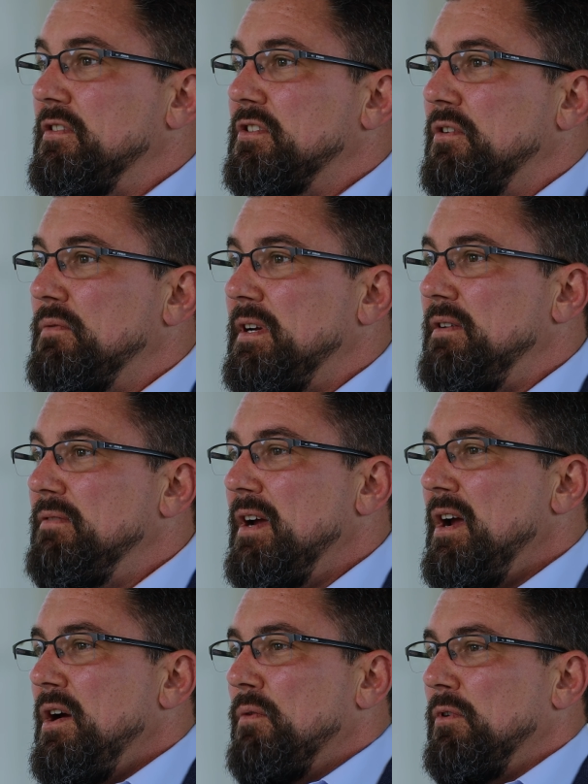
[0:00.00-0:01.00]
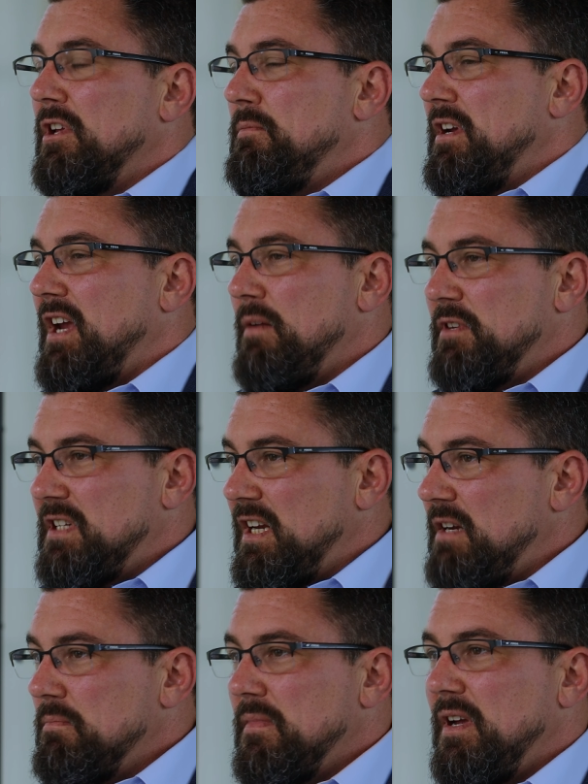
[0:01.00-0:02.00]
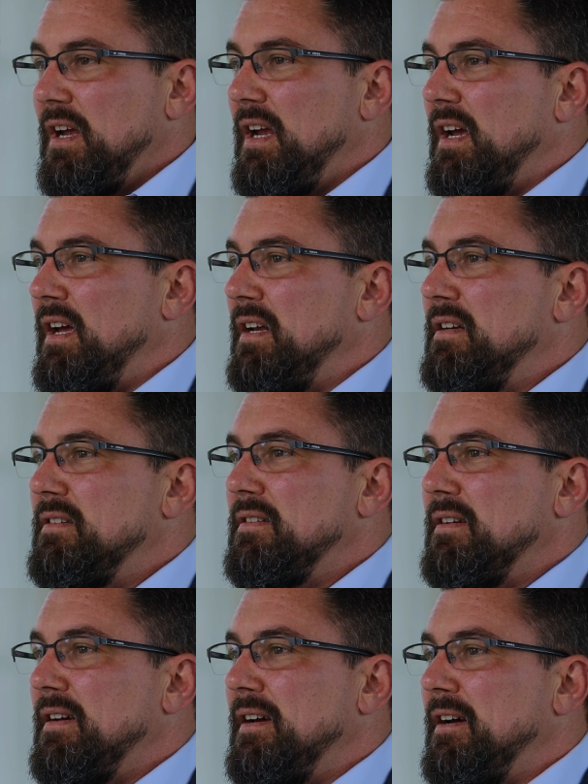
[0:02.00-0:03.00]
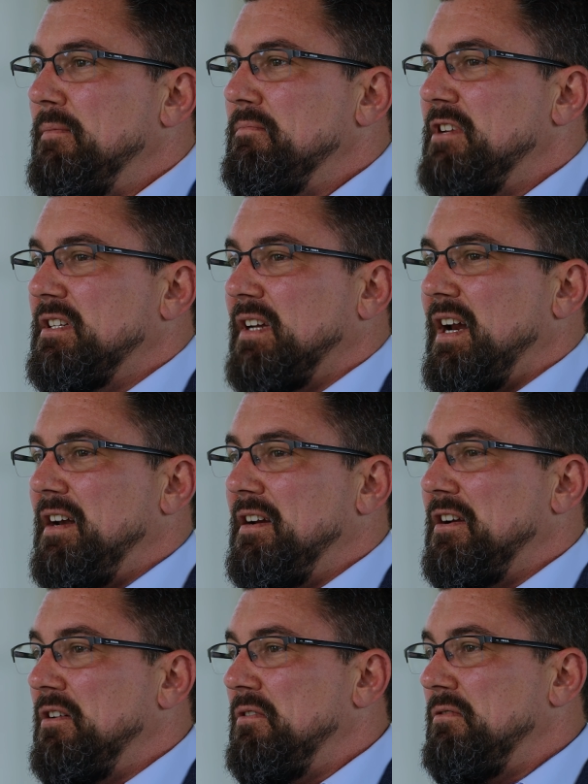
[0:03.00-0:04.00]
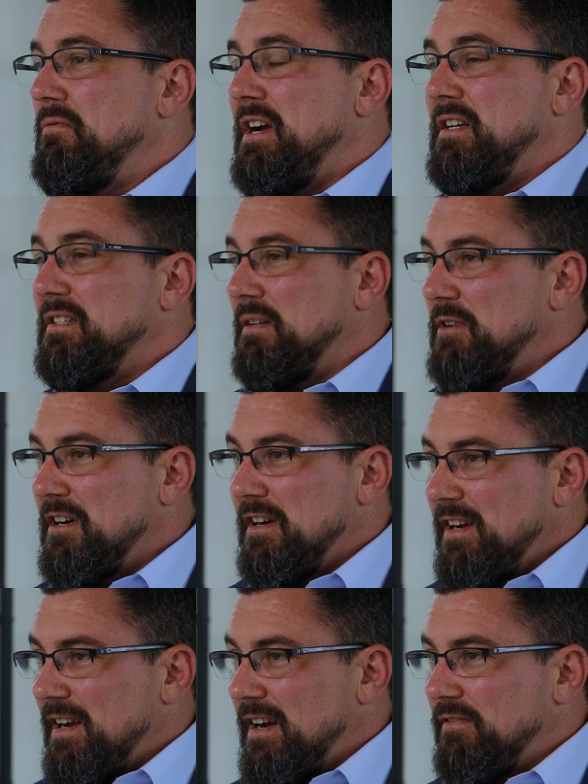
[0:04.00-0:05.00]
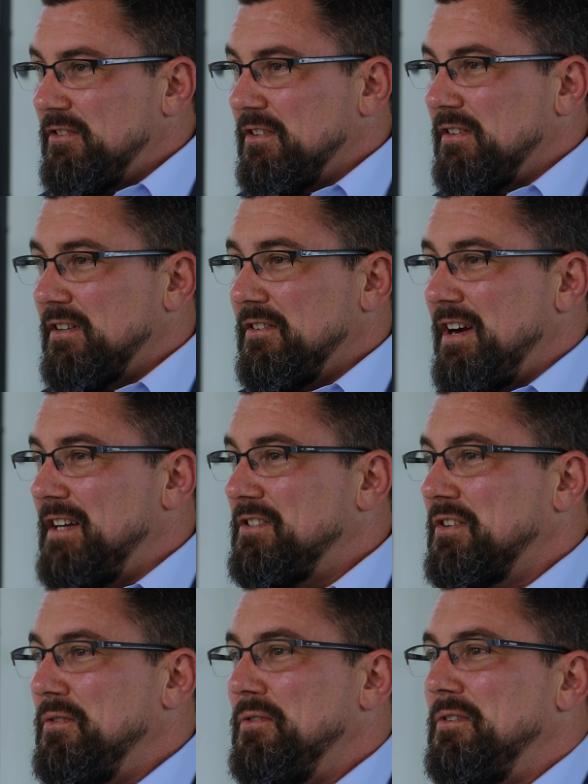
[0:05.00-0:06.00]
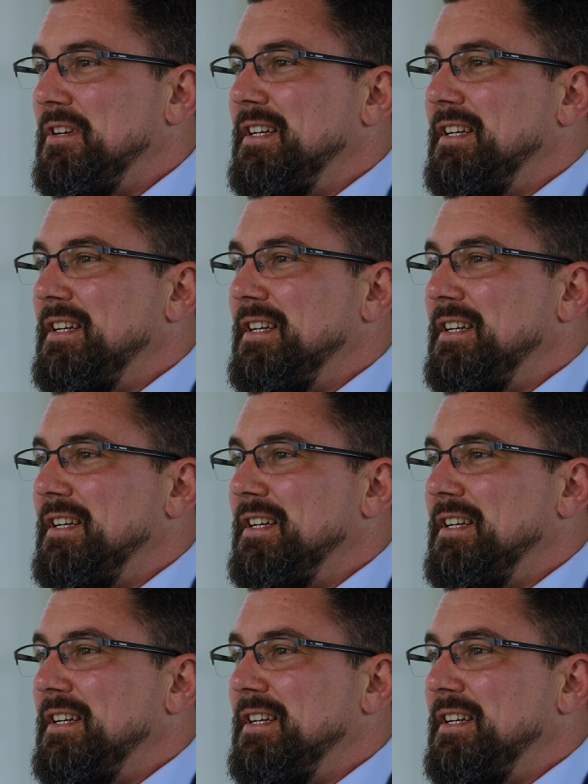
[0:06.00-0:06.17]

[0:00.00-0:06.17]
And so we really became a team and decided to go away to seminary after grad school.